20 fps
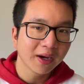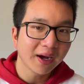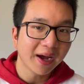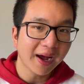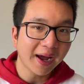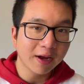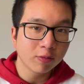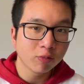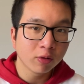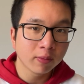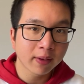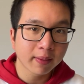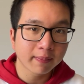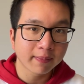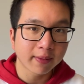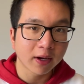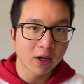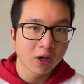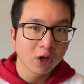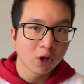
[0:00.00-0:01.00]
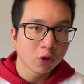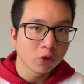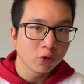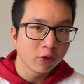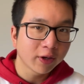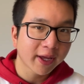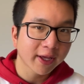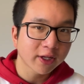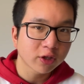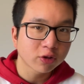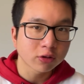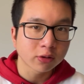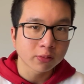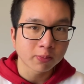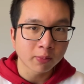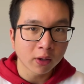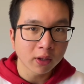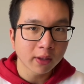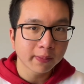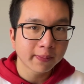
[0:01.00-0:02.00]
And remember, you can choose
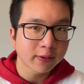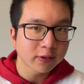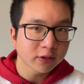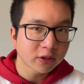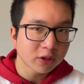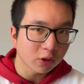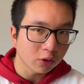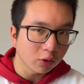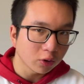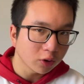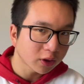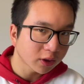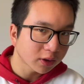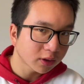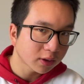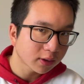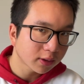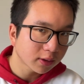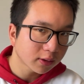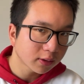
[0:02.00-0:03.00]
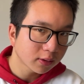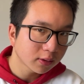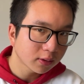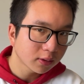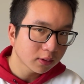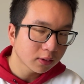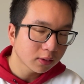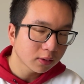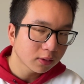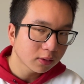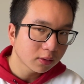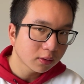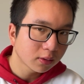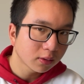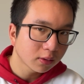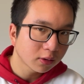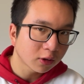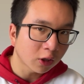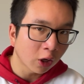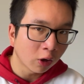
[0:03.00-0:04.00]
multiple solutions.
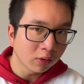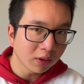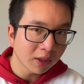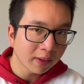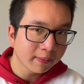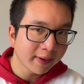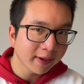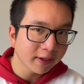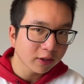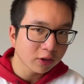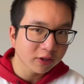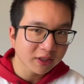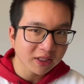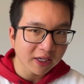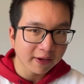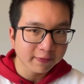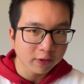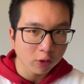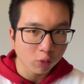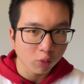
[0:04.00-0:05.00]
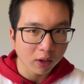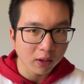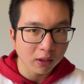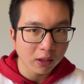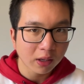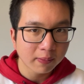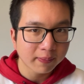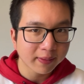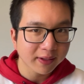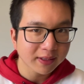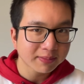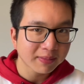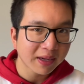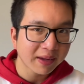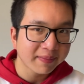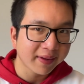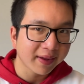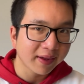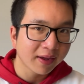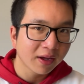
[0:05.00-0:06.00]
Don't limit yourself to one, because
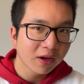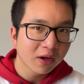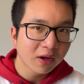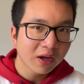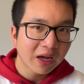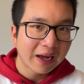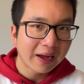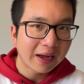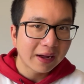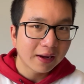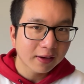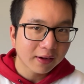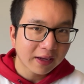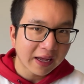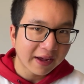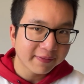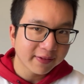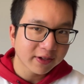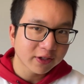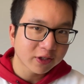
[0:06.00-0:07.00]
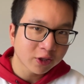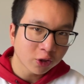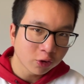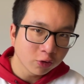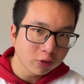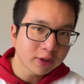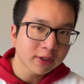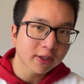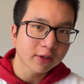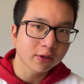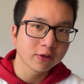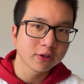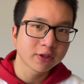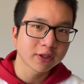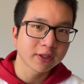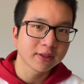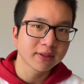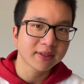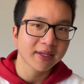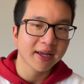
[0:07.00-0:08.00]
maybe having 2
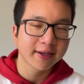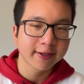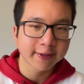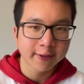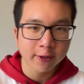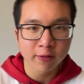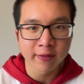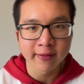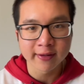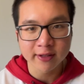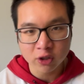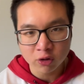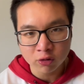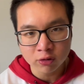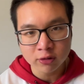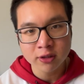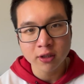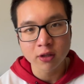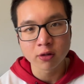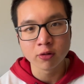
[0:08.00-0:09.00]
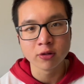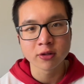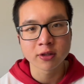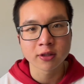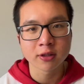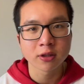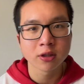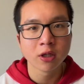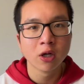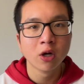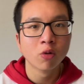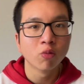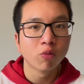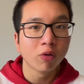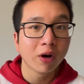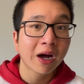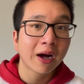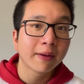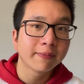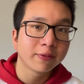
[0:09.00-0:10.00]
solutions and doing 2 solutions will
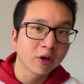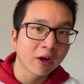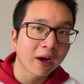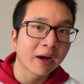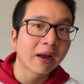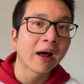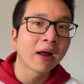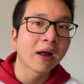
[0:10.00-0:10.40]
help you out a